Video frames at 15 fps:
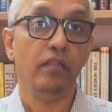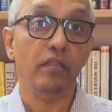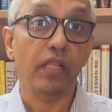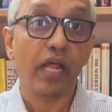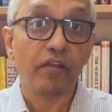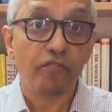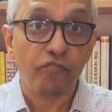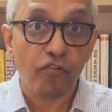
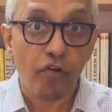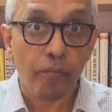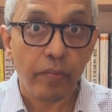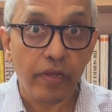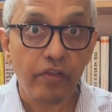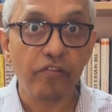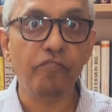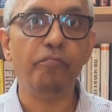that
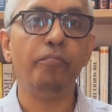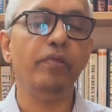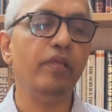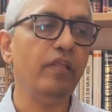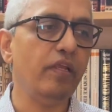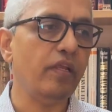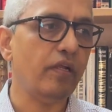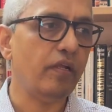formative
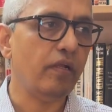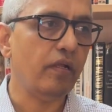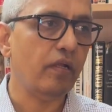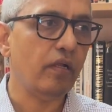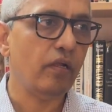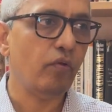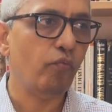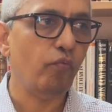period
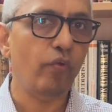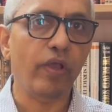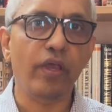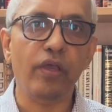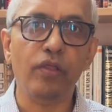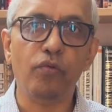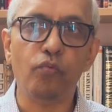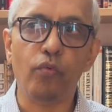
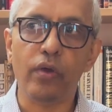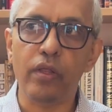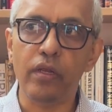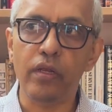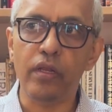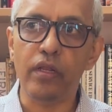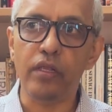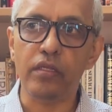where
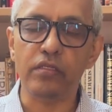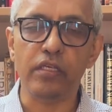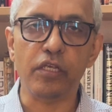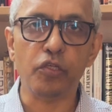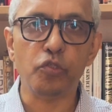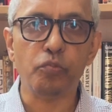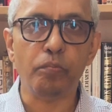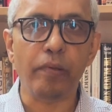one is
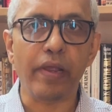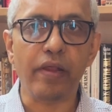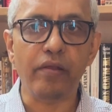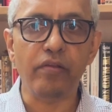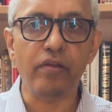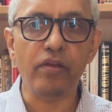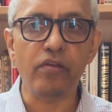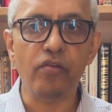
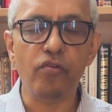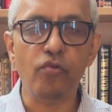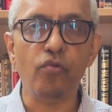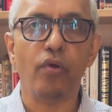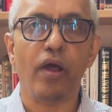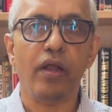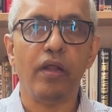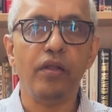expected
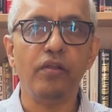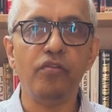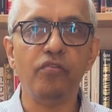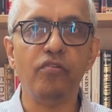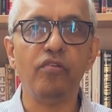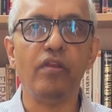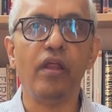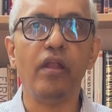to
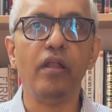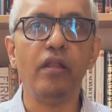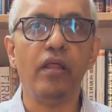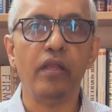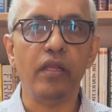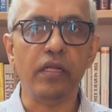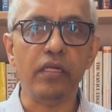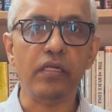understand
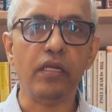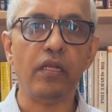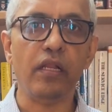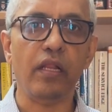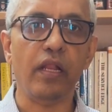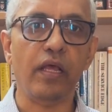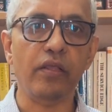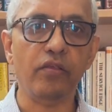and
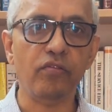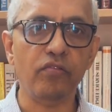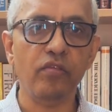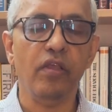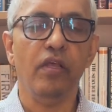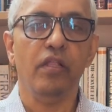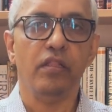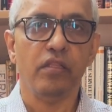internalize
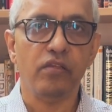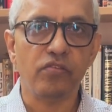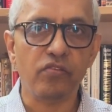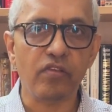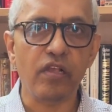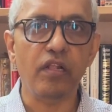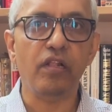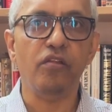the
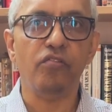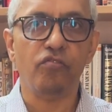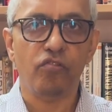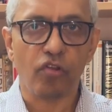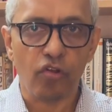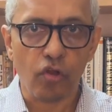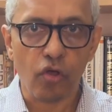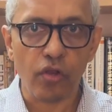skills, the
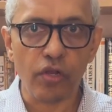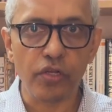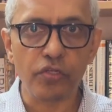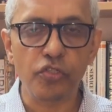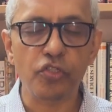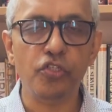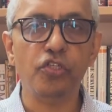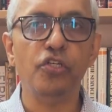
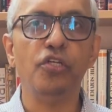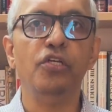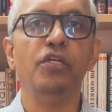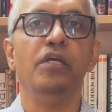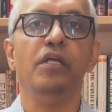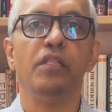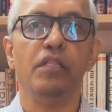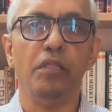knowledge,
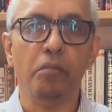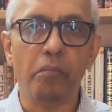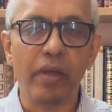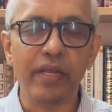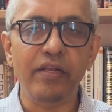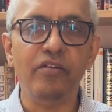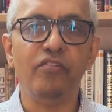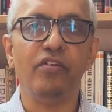the
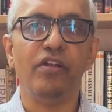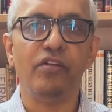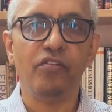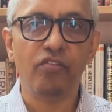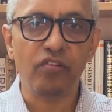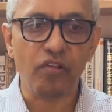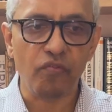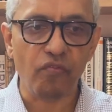mindsets,
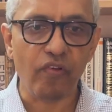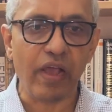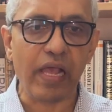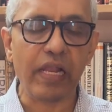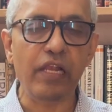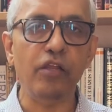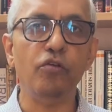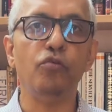the
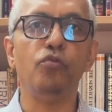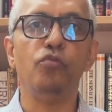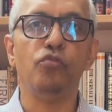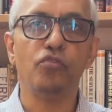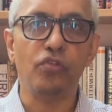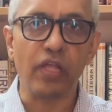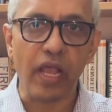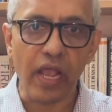
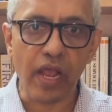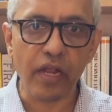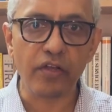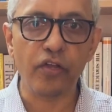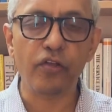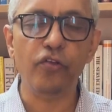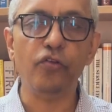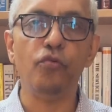values, the
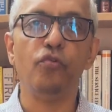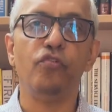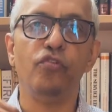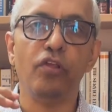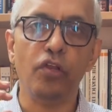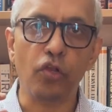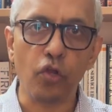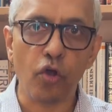attitudes,
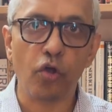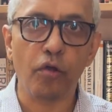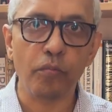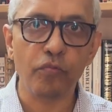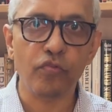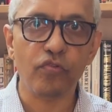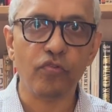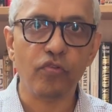and norms